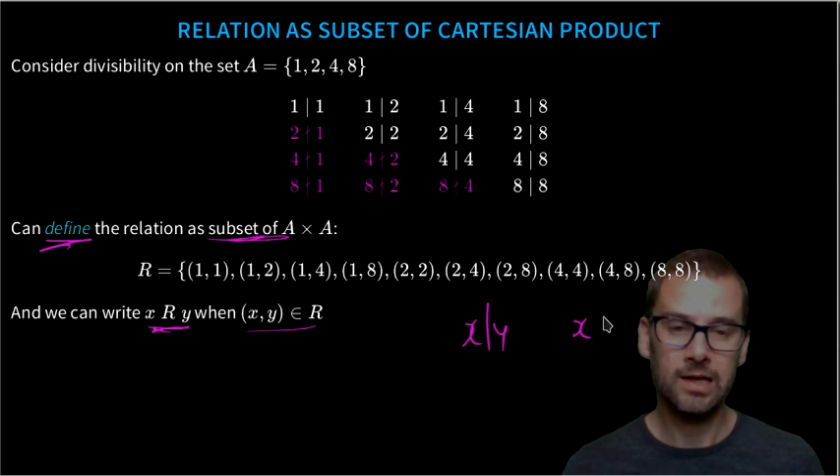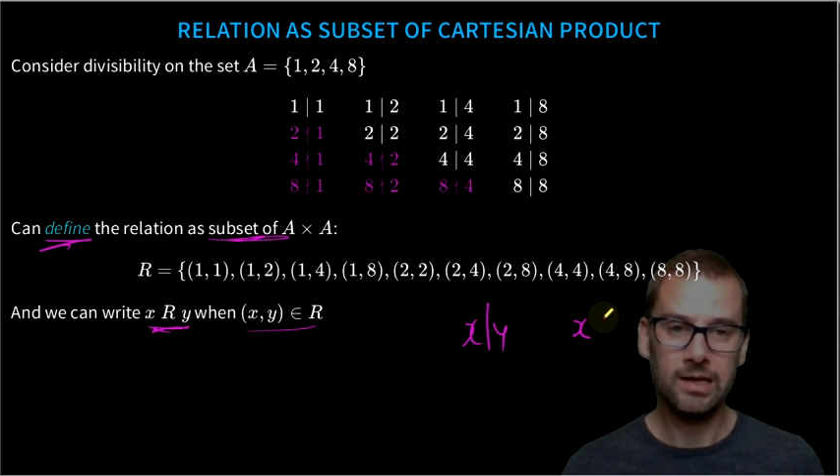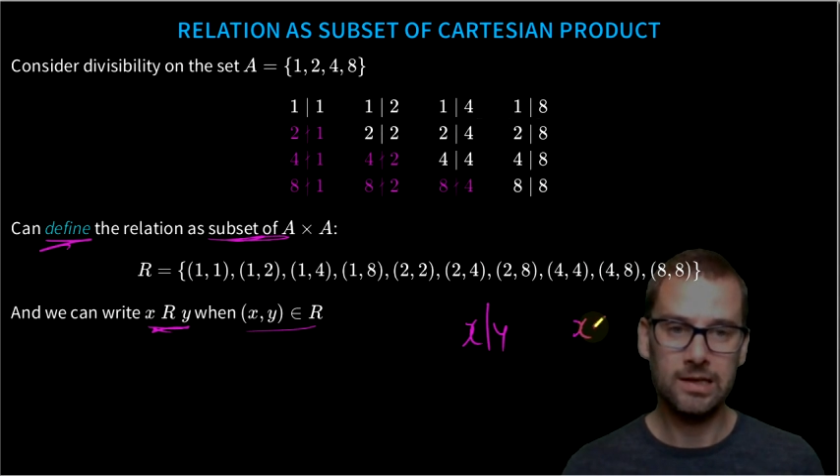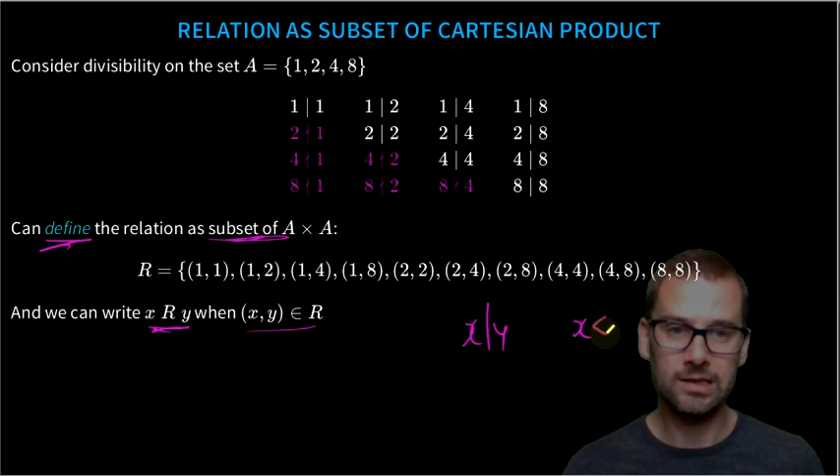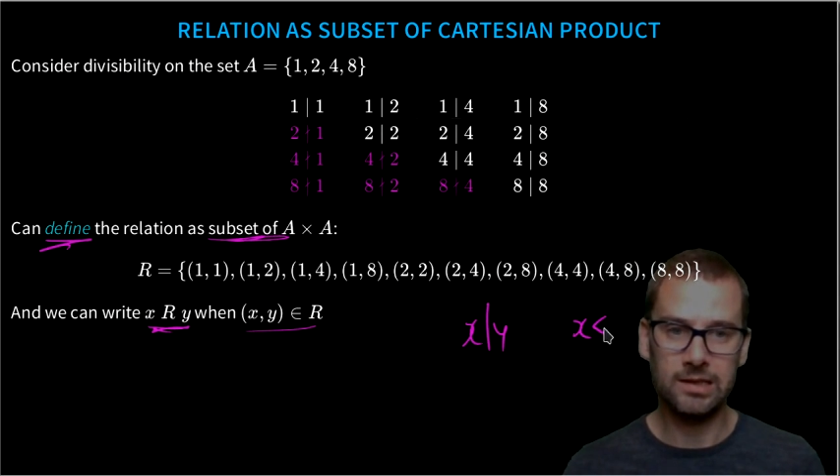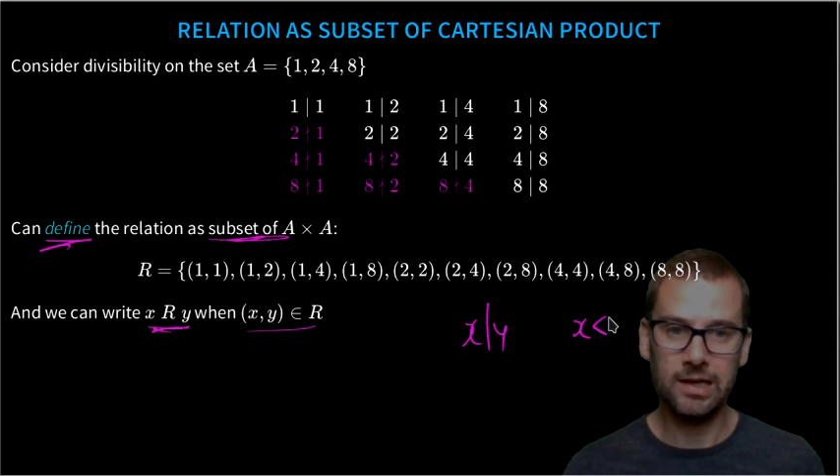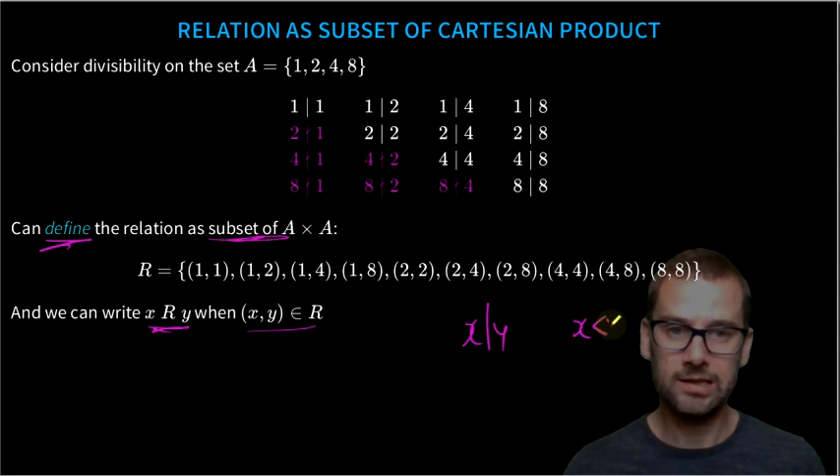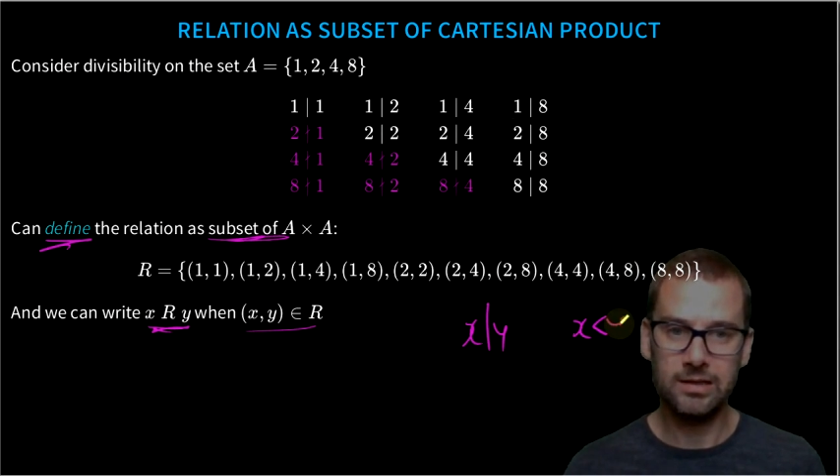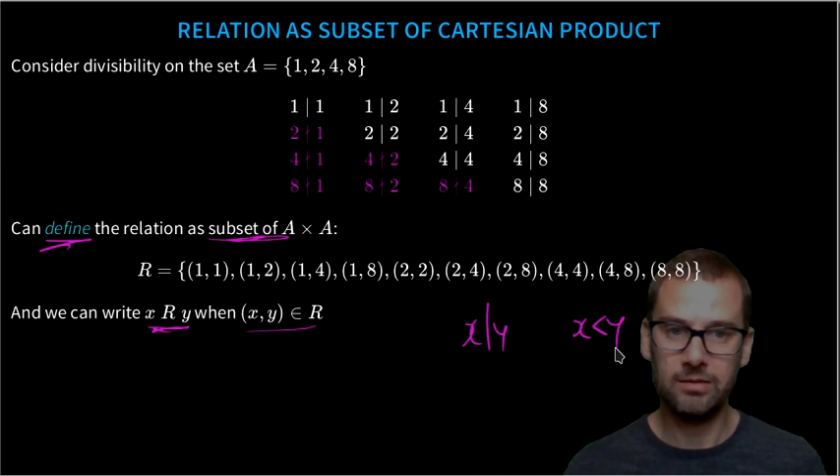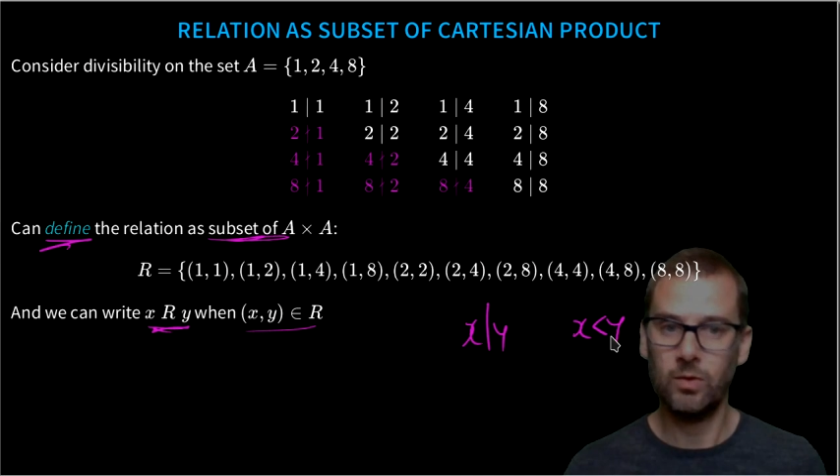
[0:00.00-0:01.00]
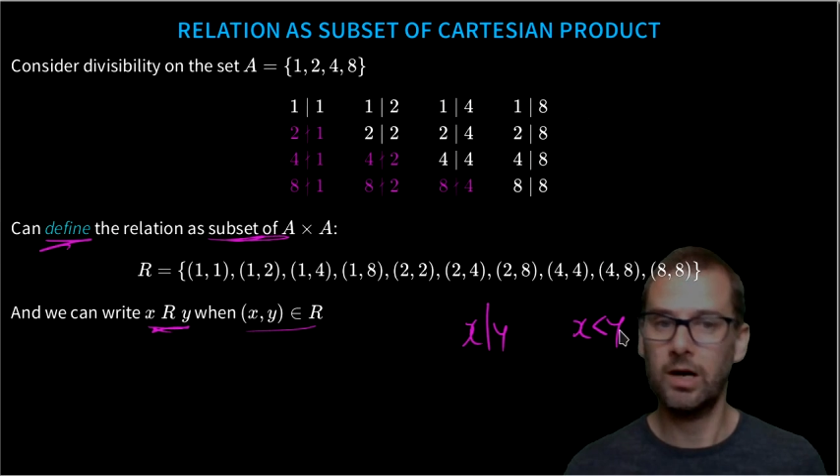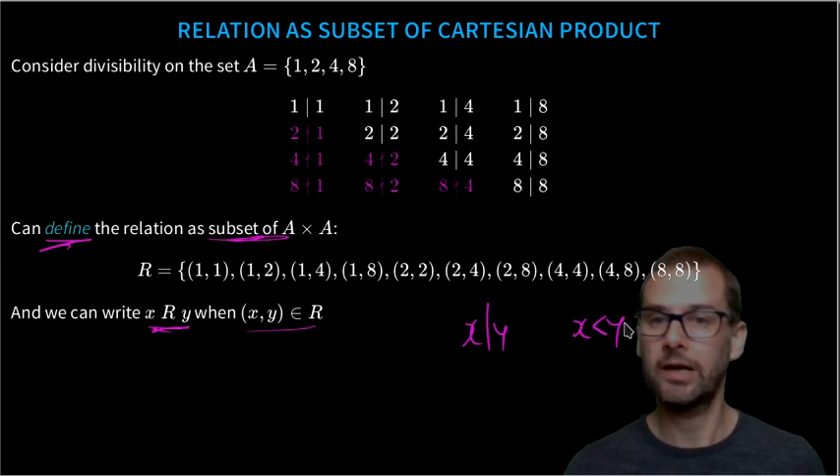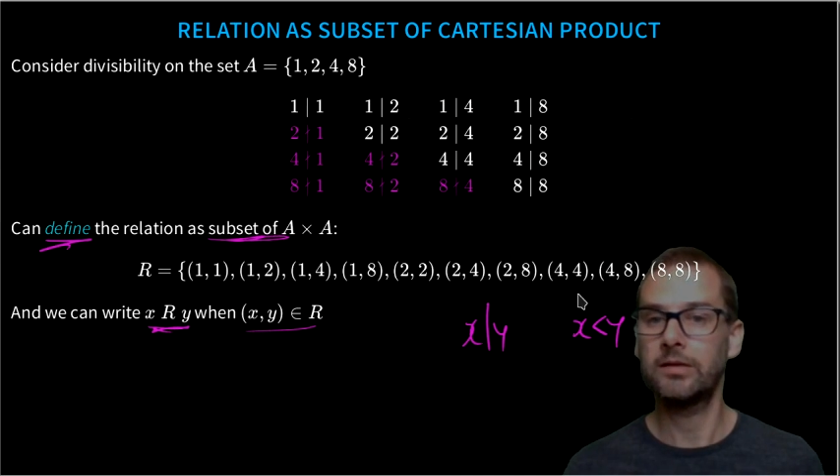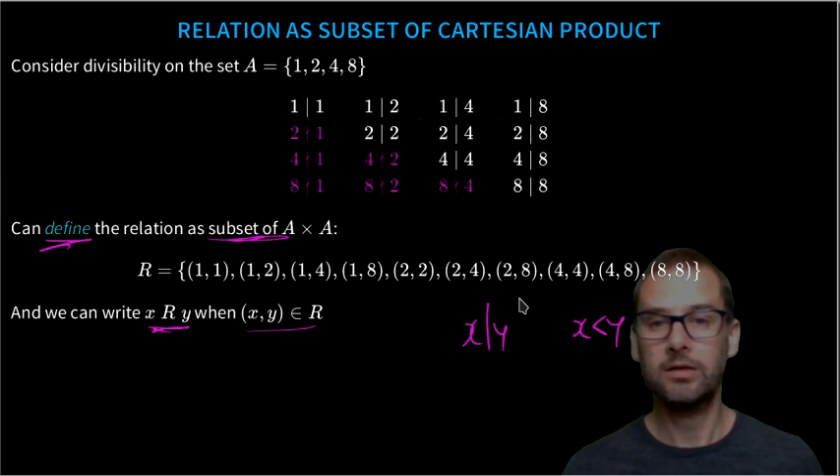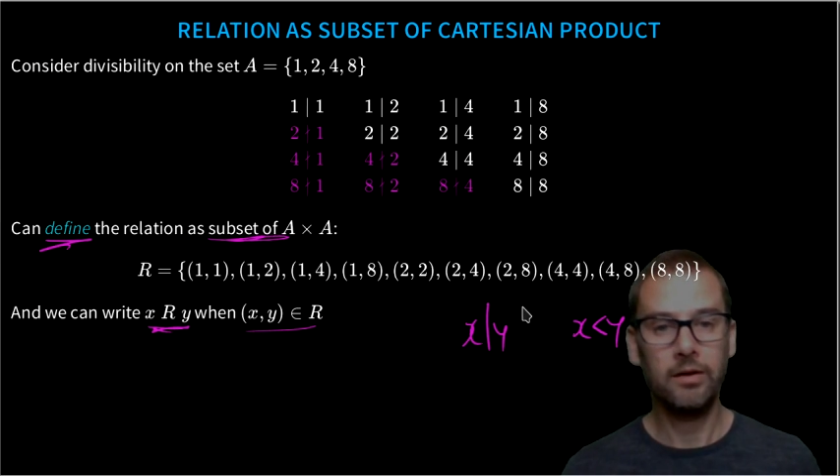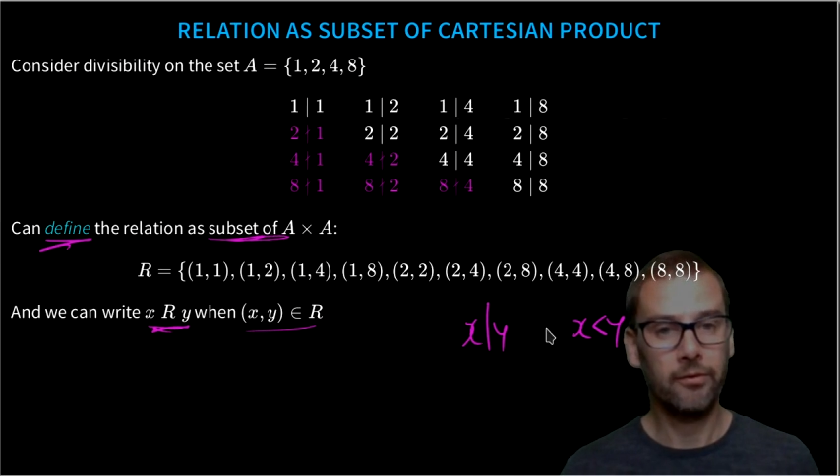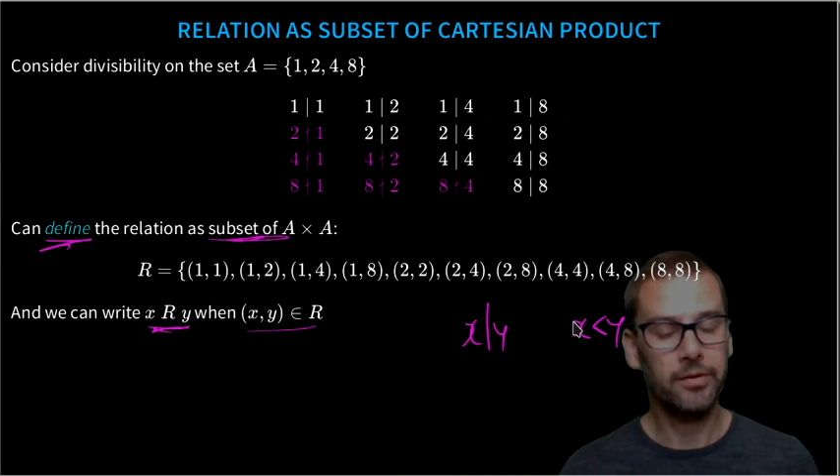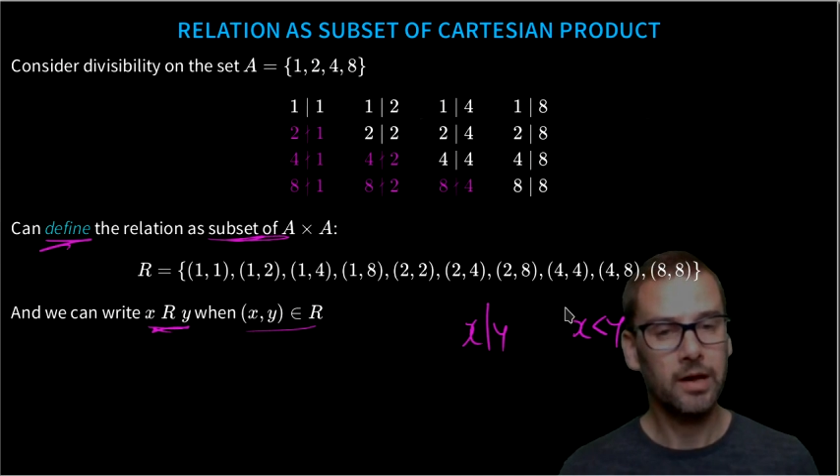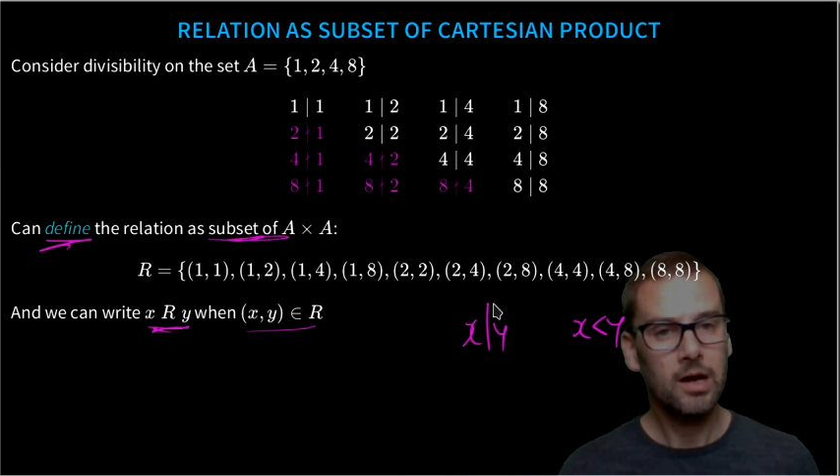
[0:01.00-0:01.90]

is less than y and so forth.